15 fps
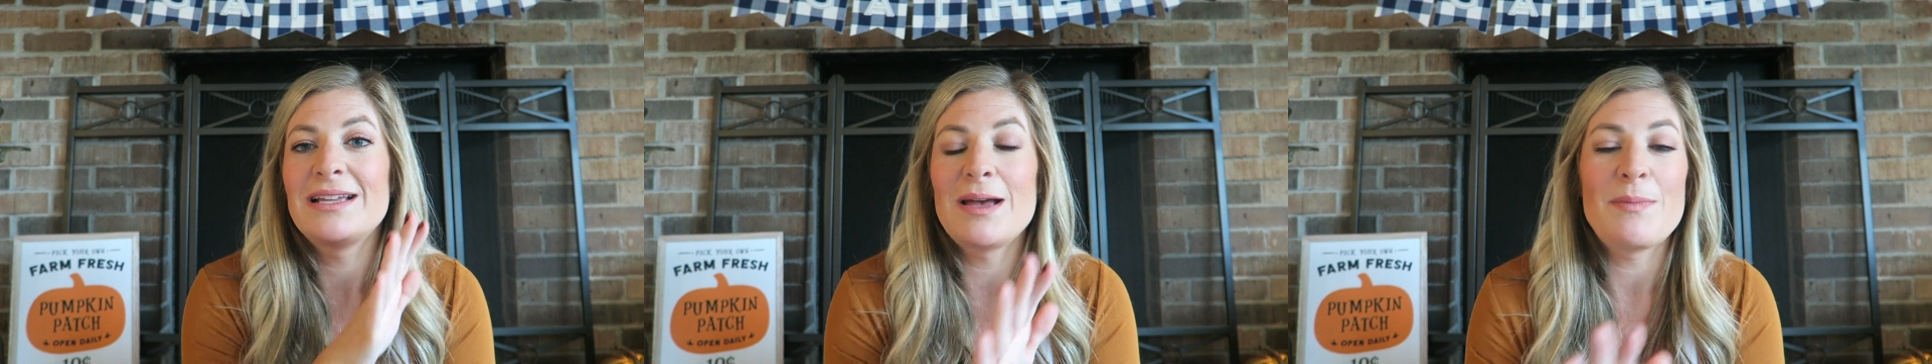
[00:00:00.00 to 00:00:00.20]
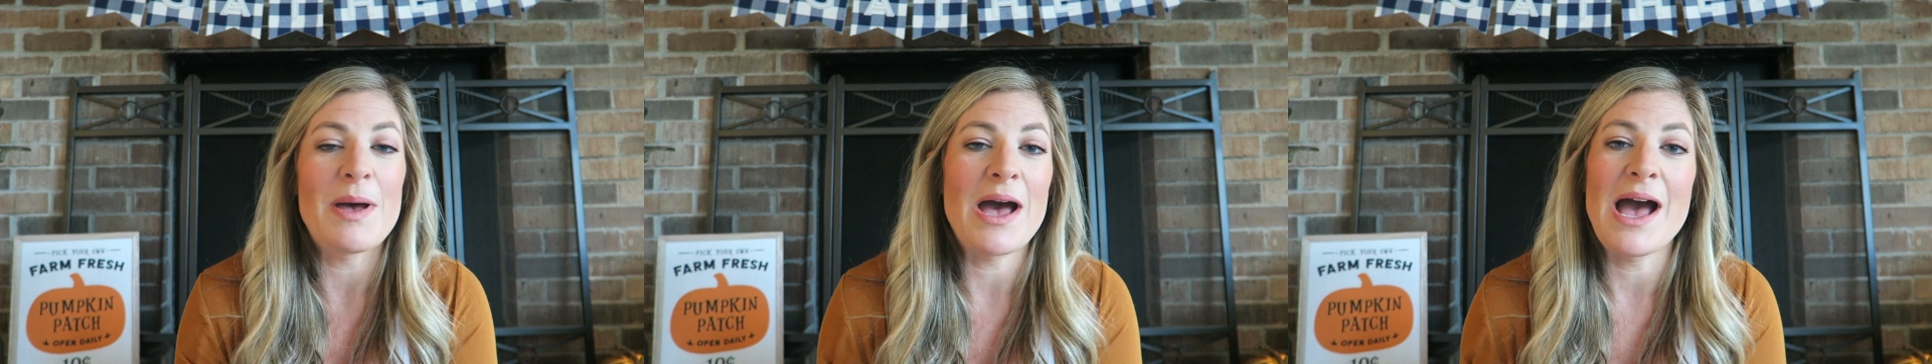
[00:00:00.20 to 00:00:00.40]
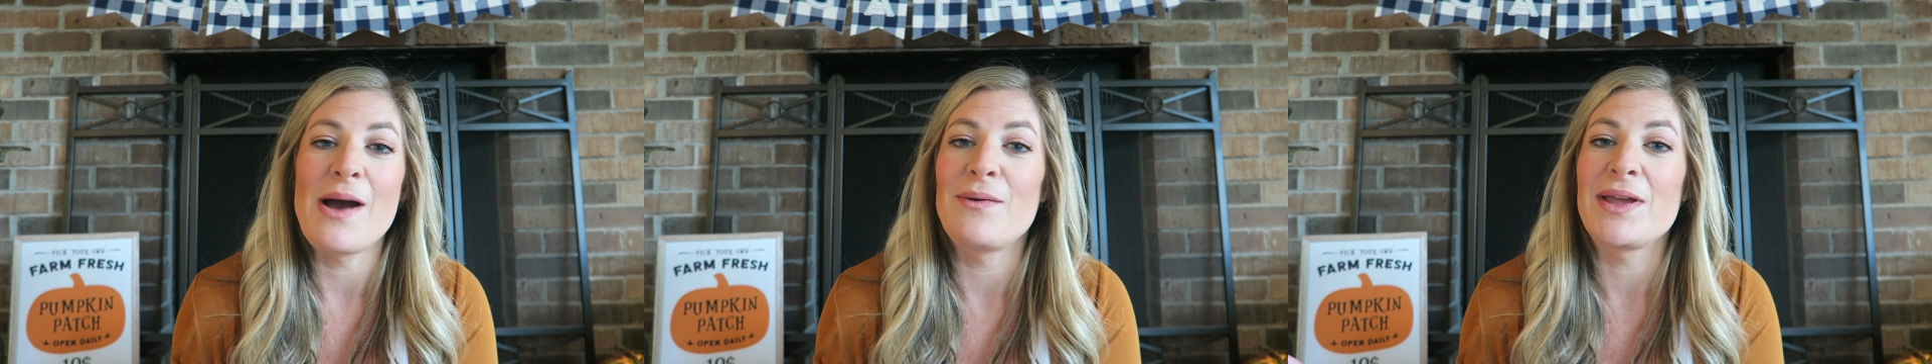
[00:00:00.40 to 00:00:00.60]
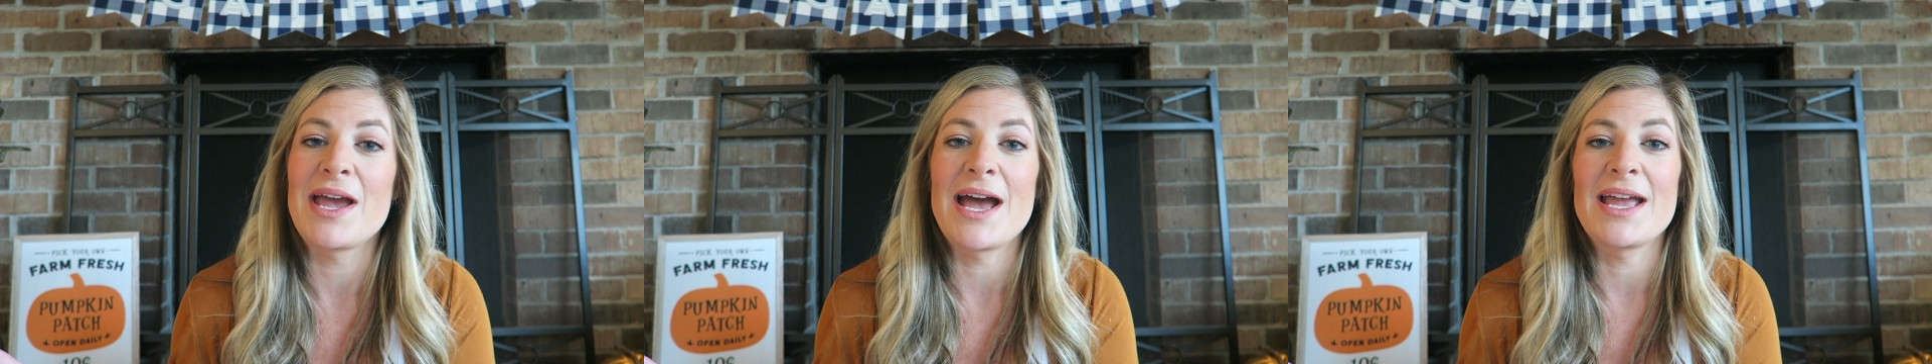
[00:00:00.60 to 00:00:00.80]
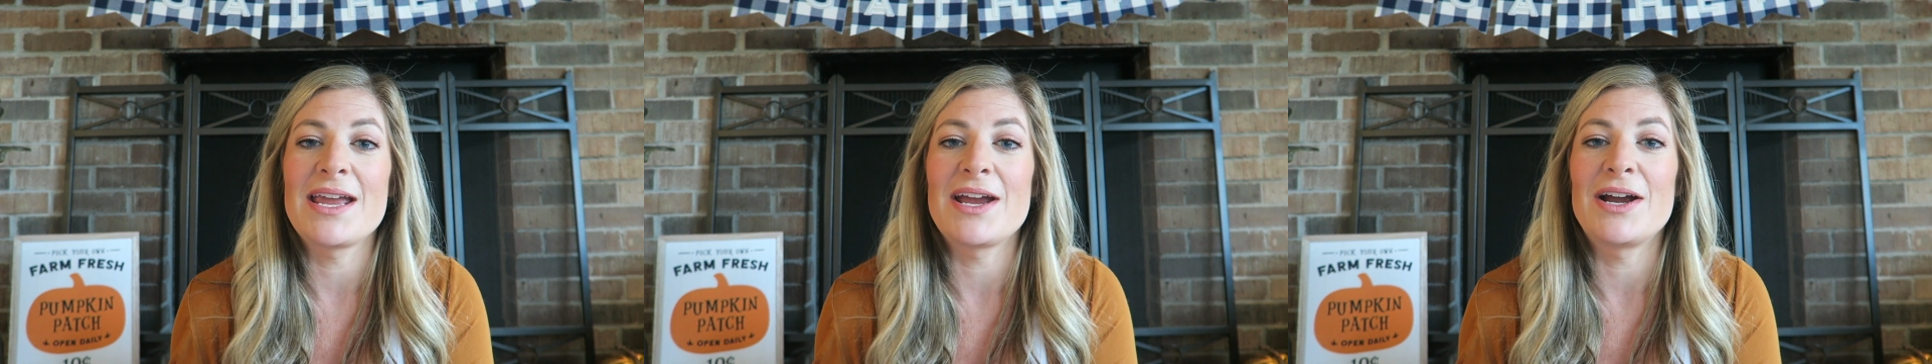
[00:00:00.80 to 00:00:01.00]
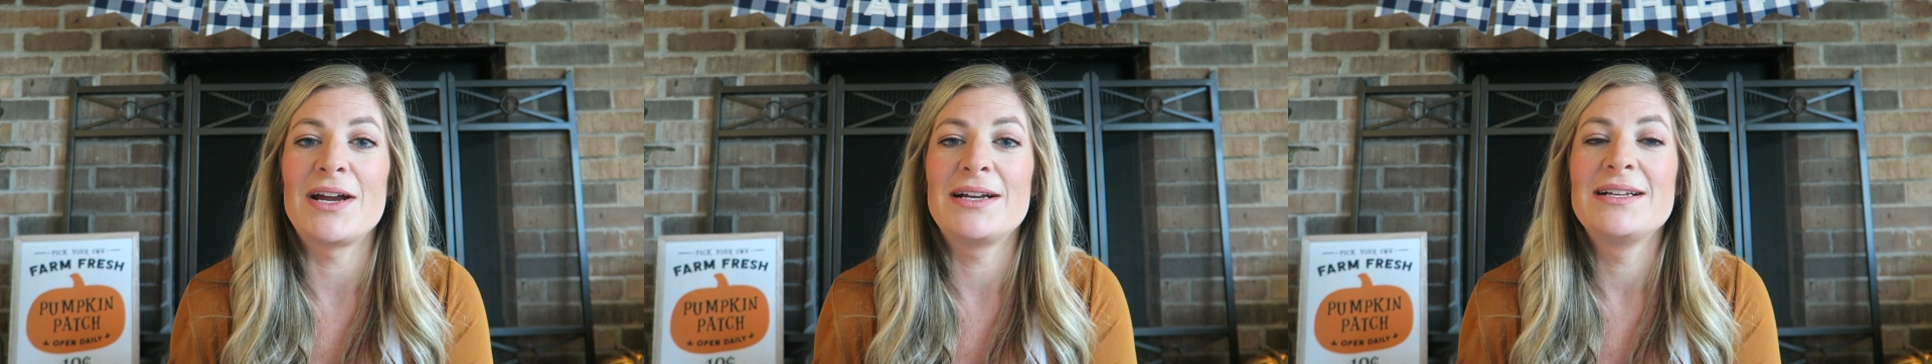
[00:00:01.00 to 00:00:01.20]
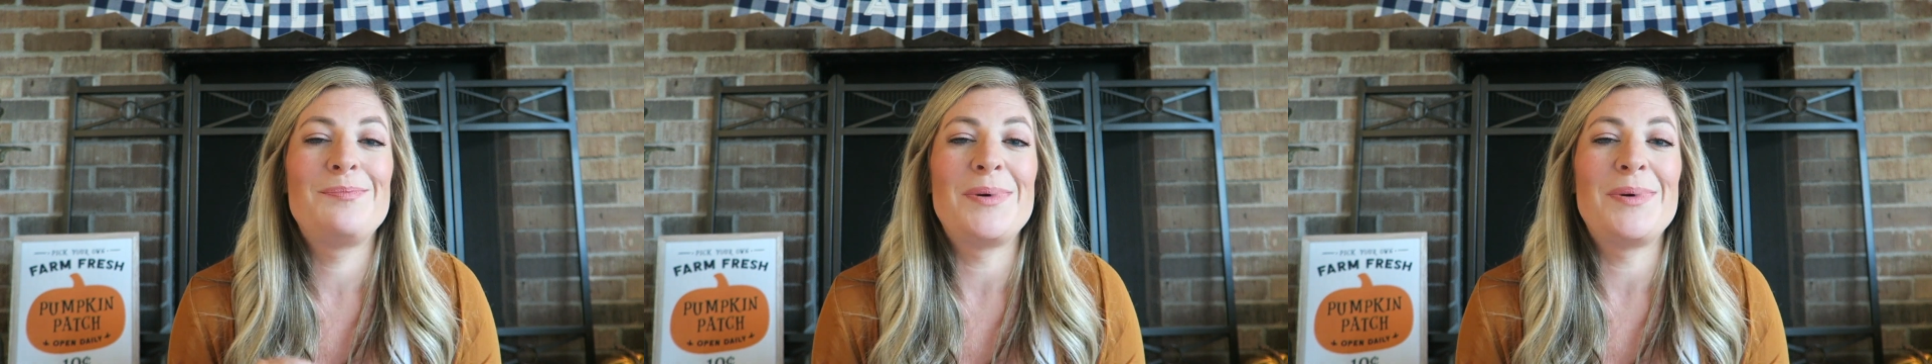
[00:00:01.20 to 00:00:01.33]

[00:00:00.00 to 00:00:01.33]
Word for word: about how we got here.